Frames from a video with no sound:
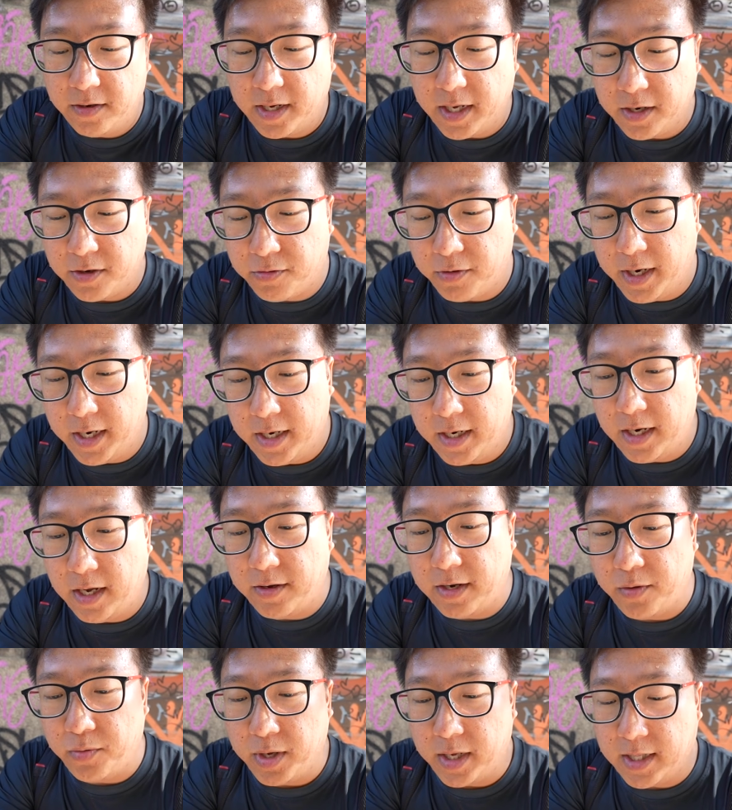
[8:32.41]
Okay, great.
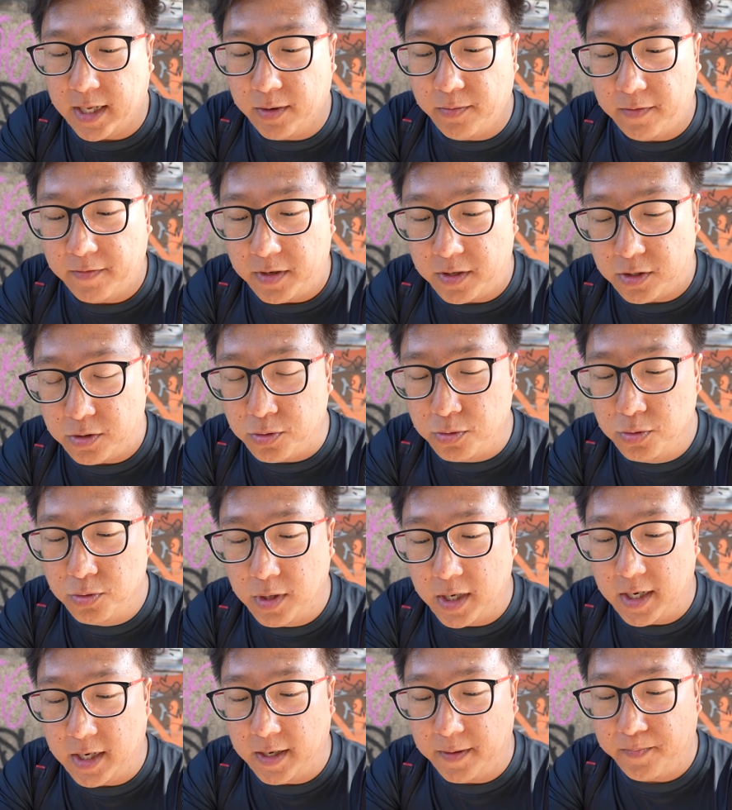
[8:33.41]
Now that we are done with the
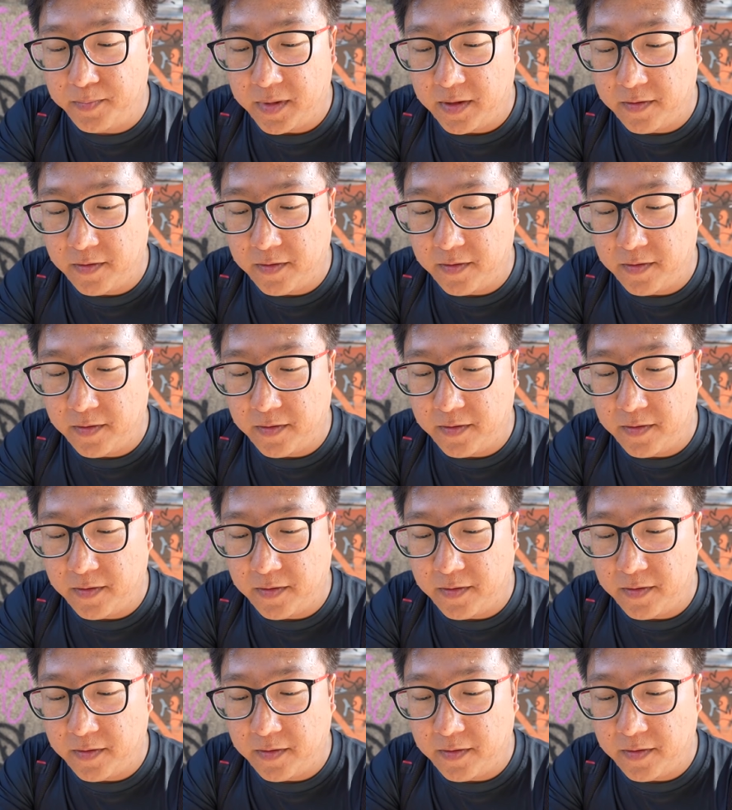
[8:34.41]
2